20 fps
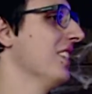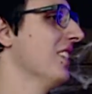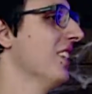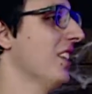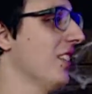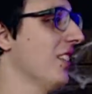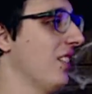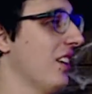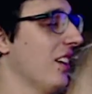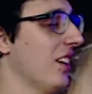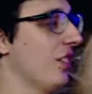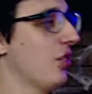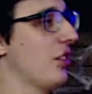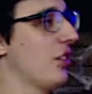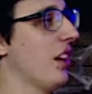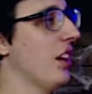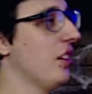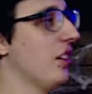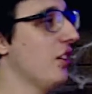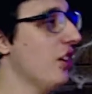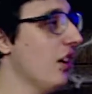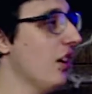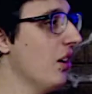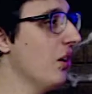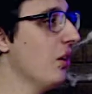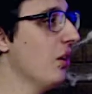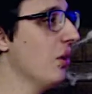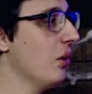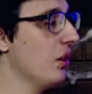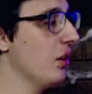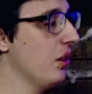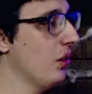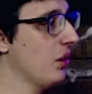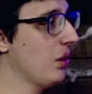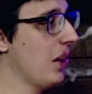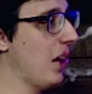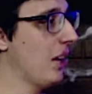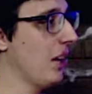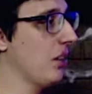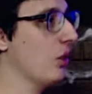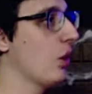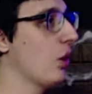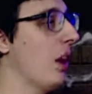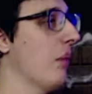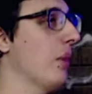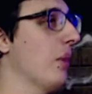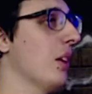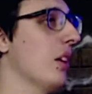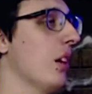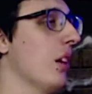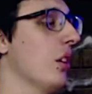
And you got 7, or